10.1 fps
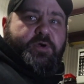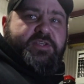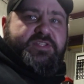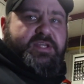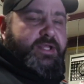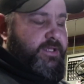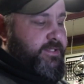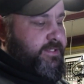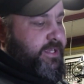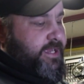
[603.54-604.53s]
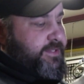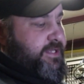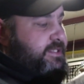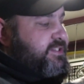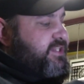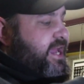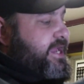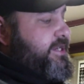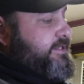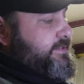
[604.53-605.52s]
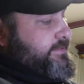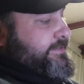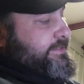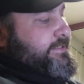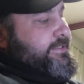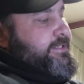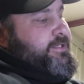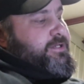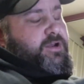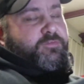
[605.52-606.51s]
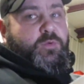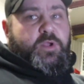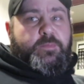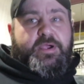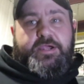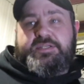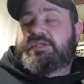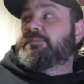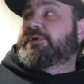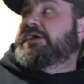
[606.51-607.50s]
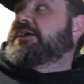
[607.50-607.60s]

rusted on the inside of the wheel bearing assembly